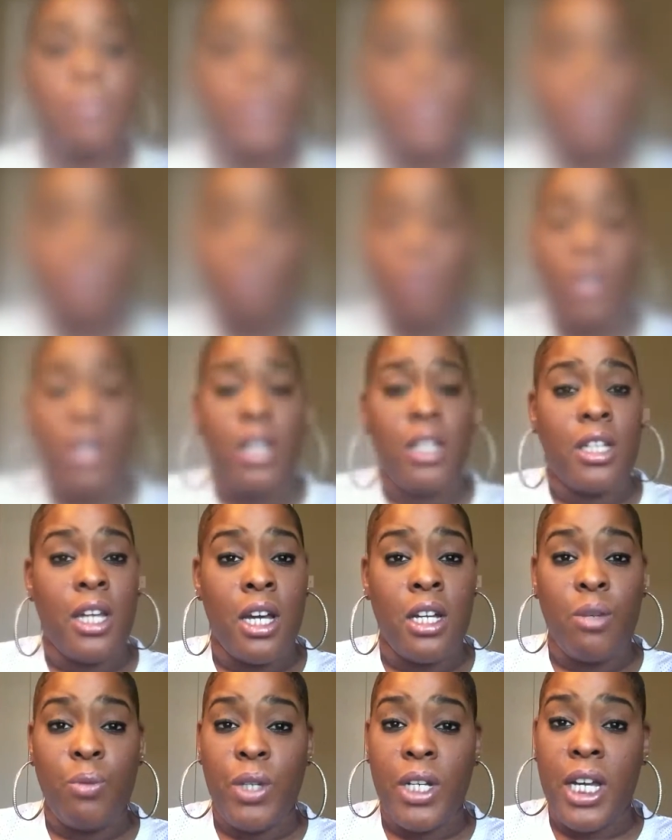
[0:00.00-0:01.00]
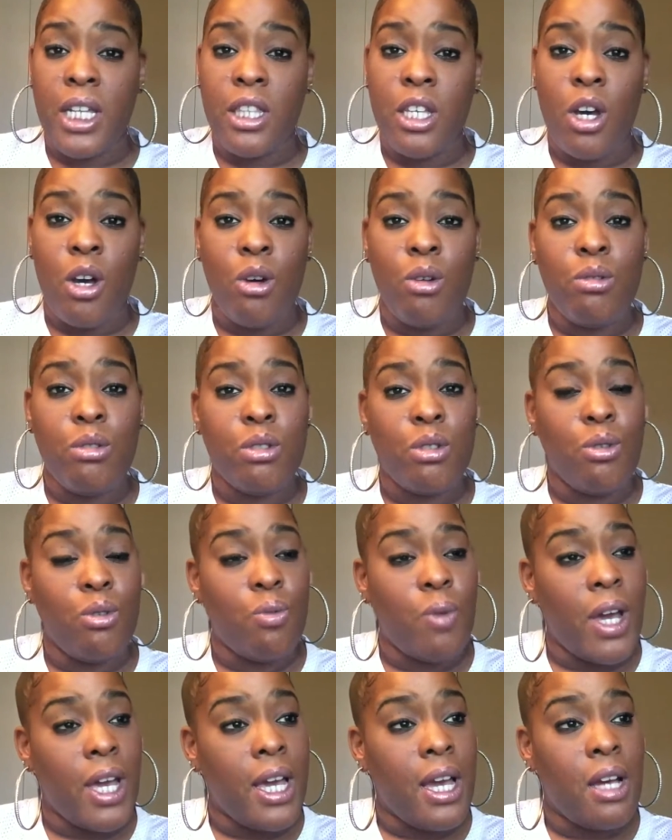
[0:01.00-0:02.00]
So now that we got the old school
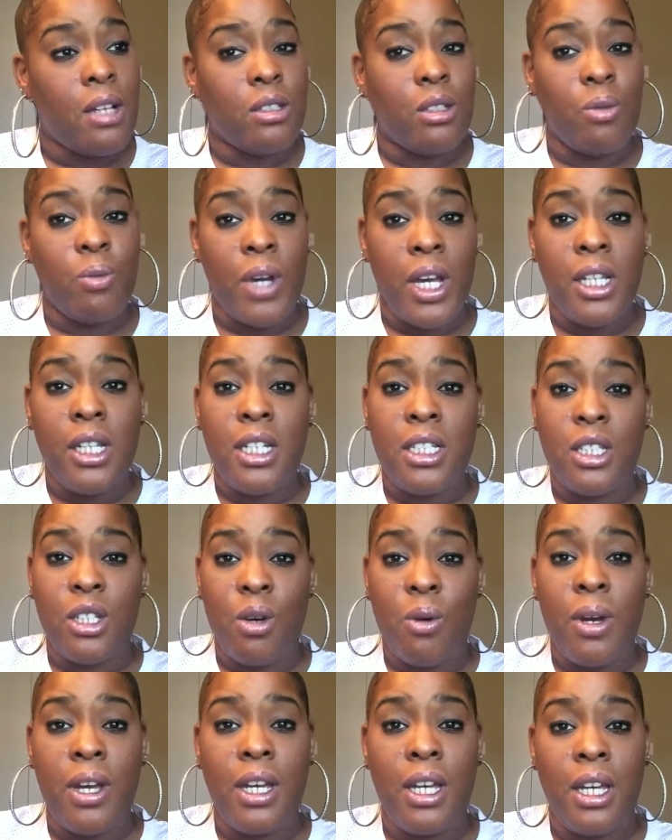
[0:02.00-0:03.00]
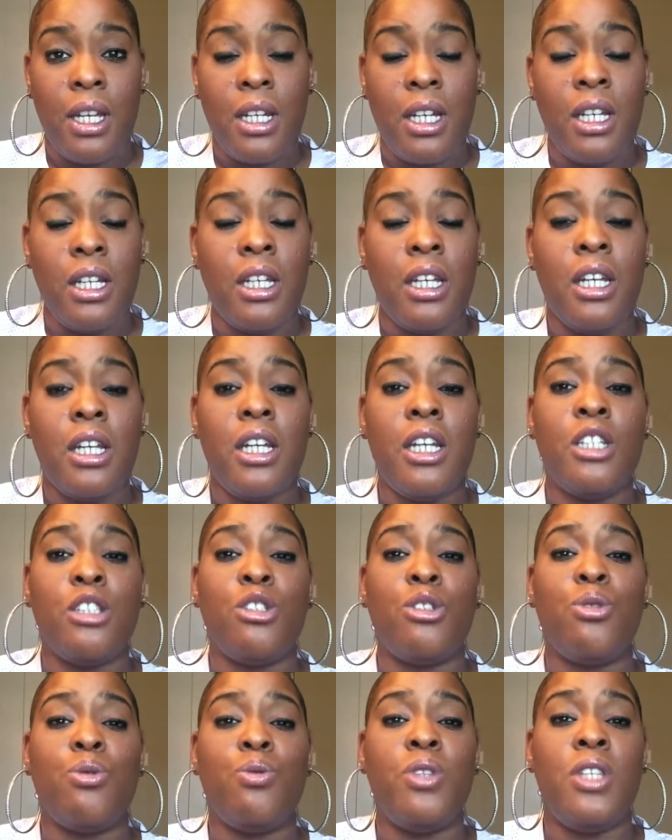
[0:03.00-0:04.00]
way out the way, let's go ahead and get
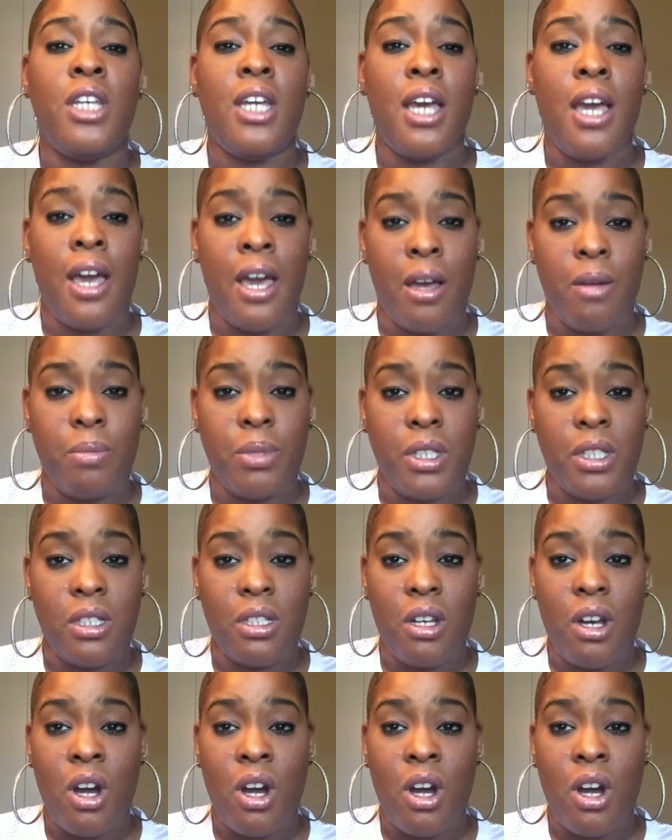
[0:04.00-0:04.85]
into the apps.